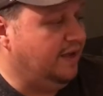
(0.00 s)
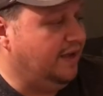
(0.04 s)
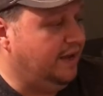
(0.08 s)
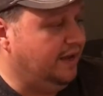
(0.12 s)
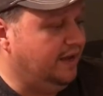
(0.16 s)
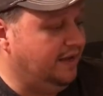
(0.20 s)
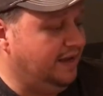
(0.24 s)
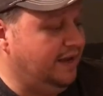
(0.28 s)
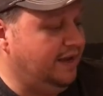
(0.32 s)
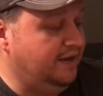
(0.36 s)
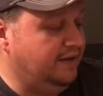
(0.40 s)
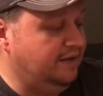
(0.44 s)

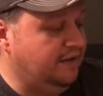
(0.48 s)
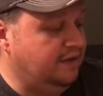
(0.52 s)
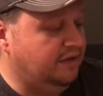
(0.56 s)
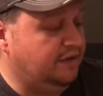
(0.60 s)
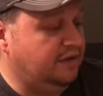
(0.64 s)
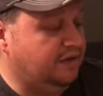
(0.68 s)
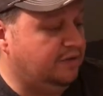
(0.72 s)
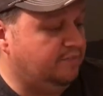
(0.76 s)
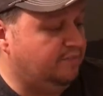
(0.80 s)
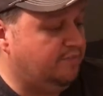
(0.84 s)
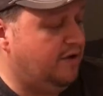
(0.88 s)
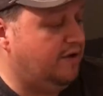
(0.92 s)
Again,
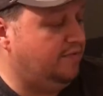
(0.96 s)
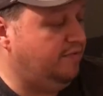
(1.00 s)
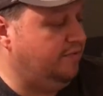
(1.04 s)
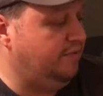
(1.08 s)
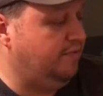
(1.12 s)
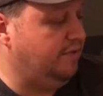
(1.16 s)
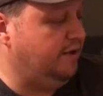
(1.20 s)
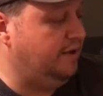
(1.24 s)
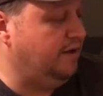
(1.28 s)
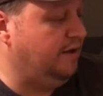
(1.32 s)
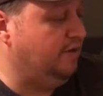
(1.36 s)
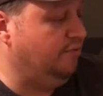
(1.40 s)
this is
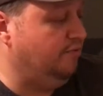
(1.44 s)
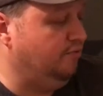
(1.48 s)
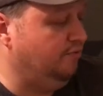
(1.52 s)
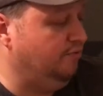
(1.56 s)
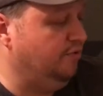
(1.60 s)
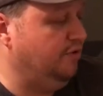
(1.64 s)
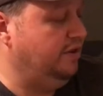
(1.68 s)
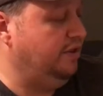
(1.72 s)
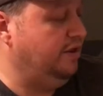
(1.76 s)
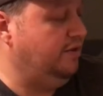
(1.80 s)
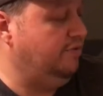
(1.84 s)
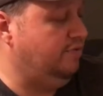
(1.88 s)
probably a
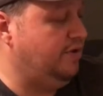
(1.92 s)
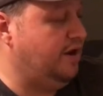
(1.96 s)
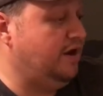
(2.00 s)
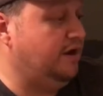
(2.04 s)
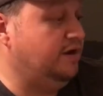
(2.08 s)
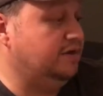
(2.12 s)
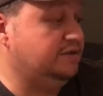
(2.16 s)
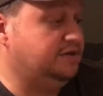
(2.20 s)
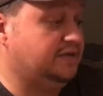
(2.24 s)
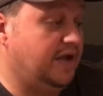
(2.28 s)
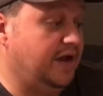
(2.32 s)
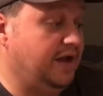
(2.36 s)
really
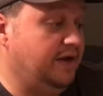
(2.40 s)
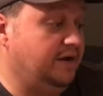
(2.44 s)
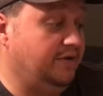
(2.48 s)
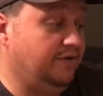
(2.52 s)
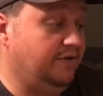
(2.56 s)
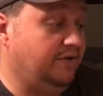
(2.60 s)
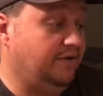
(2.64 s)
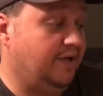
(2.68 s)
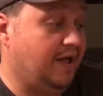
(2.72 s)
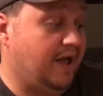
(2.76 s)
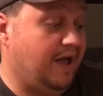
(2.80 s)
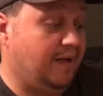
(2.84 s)
rare
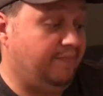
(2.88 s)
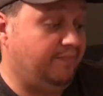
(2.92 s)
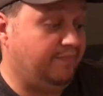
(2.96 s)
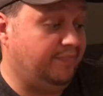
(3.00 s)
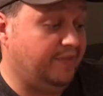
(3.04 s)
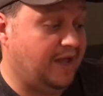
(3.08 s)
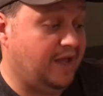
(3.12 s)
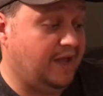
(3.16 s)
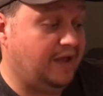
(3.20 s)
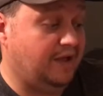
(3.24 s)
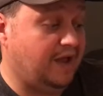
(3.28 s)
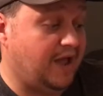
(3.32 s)
title.
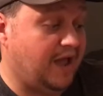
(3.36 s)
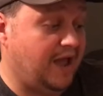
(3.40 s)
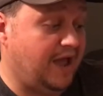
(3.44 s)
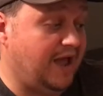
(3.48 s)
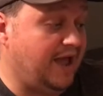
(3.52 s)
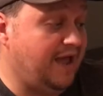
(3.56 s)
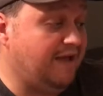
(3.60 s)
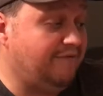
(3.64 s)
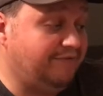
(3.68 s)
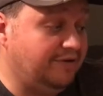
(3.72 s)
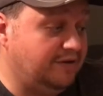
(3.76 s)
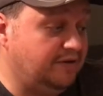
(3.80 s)
I
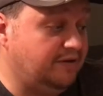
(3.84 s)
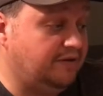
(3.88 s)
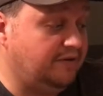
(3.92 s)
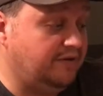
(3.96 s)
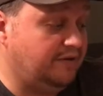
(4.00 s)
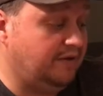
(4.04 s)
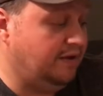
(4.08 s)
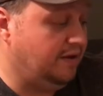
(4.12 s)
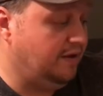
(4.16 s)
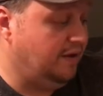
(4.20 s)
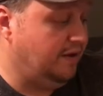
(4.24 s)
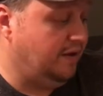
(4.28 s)
haven't
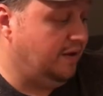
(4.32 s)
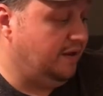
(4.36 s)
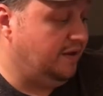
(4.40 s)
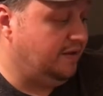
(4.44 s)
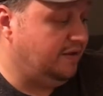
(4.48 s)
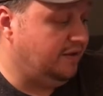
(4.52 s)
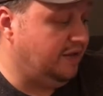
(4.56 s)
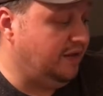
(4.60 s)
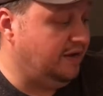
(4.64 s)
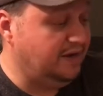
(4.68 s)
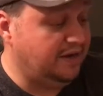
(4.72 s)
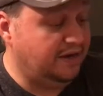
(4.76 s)

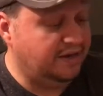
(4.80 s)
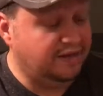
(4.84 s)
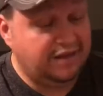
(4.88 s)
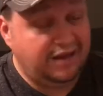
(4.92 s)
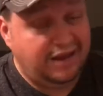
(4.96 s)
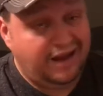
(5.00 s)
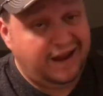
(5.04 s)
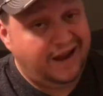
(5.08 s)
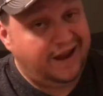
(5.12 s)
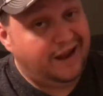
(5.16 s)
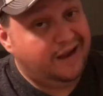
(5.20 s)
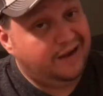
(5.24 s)
seen
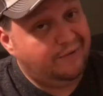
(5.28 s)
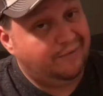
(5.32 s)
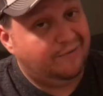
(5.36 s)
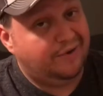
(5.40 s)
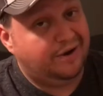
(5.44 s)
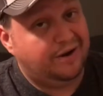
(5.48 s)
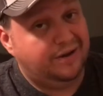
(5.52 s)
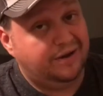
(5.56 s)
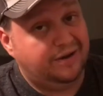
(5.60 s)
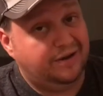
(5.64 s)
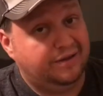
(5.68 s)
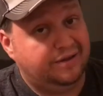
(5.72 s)
this
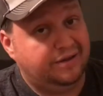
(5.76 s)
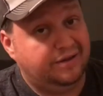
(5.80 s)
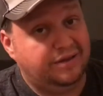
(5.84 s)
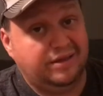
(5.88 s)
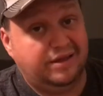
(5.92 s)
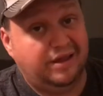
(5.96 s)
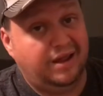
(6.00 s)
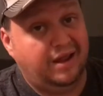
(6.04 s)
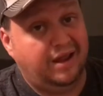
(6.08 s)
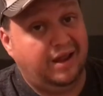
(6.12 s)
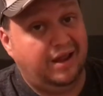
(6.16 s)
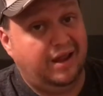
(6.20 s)
anywhere
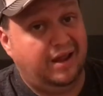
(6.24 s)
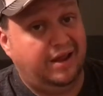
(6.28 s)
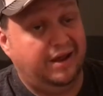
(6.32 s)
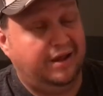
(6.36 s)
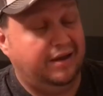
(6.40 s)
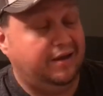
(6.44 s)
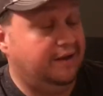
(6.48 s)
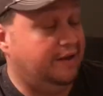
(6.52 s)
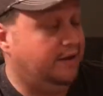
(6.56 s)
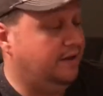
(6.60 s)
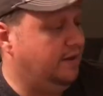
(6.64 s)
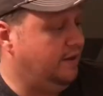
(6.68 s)
else,
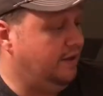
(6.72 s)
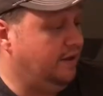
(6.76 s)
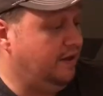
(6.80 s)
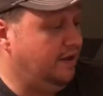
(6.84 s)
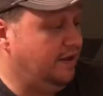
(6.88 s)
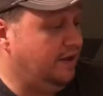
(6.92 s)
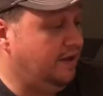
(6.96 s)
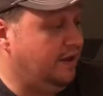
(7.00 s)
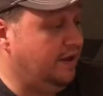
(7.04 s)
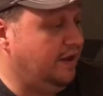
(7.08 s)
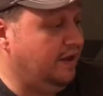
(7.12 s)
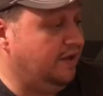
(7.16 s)
and
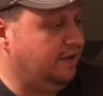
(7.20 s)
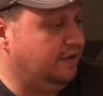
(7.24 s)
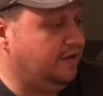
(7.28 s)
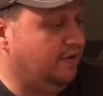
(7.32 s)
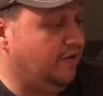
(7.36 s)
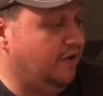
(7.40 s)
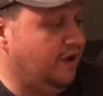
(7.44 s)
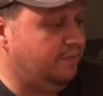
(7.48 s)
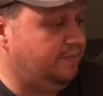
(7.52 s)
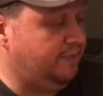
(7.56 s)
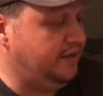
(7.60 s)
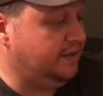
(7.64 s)

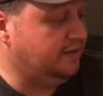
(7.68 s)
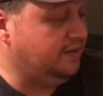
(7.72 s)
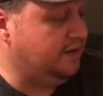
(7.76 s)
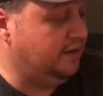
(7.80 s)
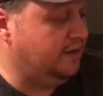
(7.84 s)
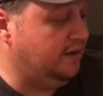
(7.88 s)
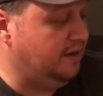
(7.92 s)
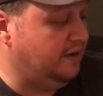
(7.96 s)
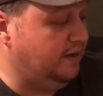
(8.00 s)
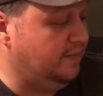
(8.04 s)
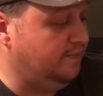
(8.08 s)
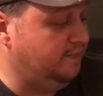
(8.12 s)
so I picked
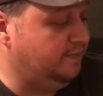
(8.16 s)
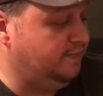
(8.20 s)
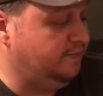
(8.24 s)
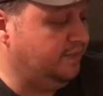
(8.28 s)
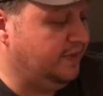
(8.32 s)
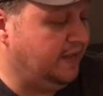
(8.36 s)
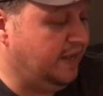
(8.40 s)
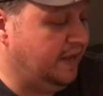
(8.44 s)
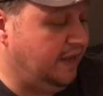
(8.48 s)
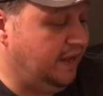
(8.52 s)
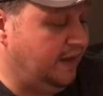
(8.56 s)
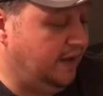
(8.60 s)
it up.
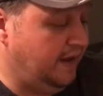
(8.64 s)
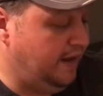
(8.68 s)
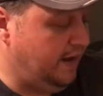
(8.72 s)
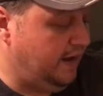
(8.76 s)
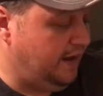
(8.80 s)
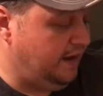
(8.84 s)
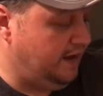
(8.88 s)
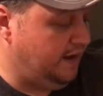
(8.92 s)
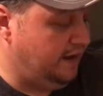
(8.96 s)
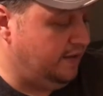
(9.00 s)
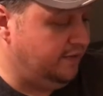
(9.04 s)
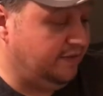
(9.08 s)

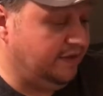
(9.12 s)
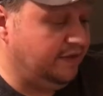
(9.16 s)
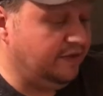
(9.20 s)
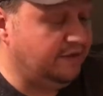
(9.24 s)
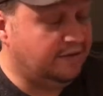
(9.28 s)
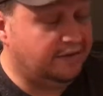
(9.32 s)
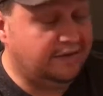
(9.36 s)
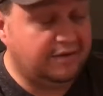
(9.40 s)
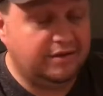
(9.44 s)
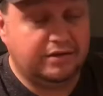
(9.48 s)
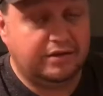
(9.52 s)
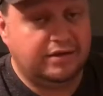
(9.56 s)
And
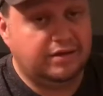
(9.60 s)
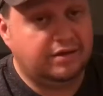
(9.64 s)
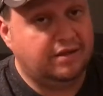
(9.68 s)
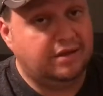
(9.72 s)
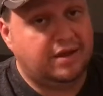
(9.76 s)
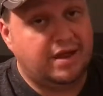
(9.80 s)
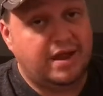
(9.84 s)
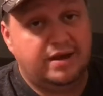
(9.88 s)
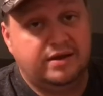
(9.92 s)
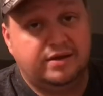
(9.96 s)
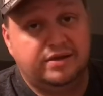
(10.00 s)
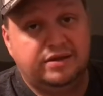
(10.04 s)
this is the
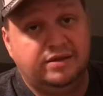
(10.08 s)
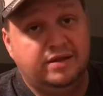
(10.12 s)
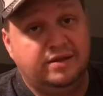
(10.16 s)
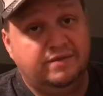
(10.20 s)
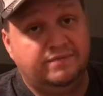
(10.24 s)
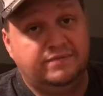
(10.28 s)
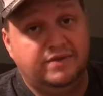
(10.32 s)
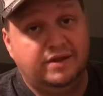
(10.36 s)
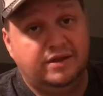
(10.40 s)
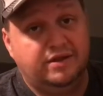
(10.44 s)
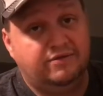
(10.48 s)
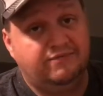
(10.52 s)
kind of
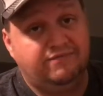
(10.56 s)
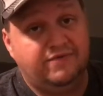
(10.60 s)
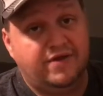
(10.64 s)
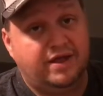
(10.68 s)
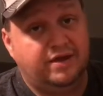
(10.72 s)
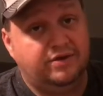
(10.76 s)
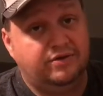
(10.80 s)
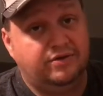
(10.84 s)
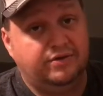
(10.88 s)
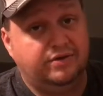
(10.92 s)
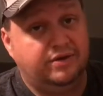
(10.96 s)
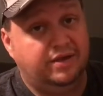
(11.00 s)
stuff that you
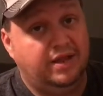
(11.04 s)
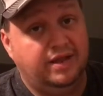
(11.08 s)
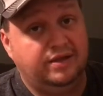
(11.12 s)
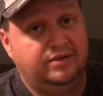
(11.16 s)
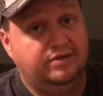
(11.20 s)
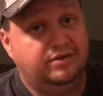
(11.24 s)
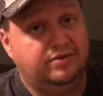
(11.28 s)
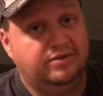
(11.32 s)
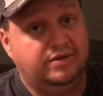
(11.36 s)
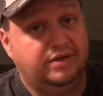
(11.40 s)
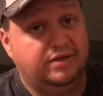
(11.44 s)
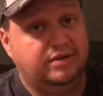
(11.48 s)
find on
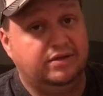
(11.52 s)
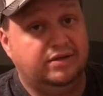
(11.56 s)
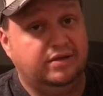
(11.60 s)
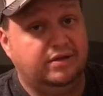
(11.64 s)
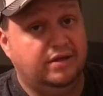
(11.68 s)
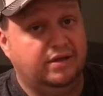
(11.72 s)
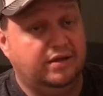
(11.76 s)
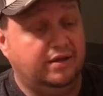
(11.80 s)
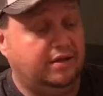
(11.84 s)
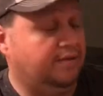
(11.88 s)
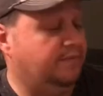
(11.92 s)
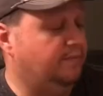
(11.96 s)

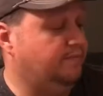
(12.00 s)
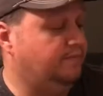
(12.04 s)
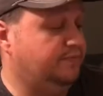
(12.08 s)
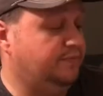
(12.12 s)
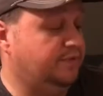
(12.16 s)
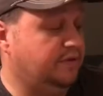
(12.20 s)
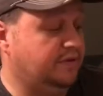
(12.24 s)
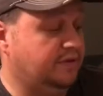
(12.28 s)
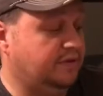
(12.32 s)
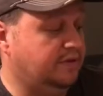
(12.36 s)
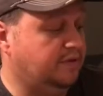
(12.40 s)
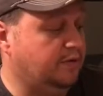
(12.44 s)
Laserdisc.
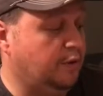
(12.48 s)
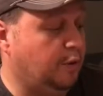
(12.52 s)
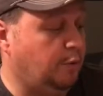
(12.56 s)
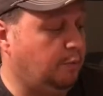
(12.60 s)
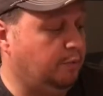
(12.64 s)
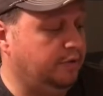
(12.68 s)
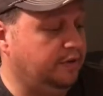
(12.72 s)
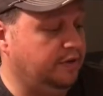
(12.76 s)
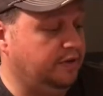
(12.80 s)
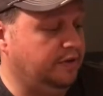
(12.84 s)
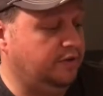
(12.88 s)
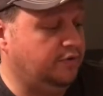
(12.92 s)
Just a
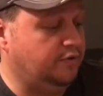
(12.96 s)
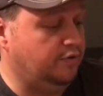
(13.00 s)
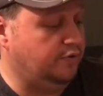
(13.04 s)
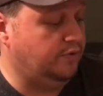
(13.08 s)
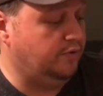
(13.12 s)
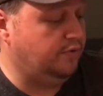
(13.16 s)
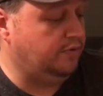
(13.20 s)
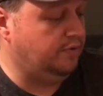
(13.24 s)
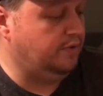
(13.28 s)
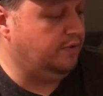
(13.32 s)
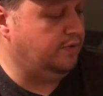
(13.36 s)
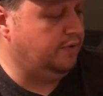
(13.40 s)
really
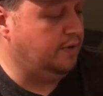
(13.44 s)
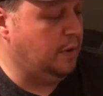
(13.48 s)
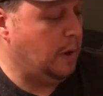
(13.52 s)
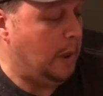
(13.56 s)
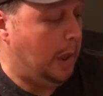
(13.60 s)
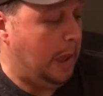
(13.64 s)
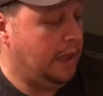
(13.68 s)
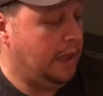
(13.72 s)
cool,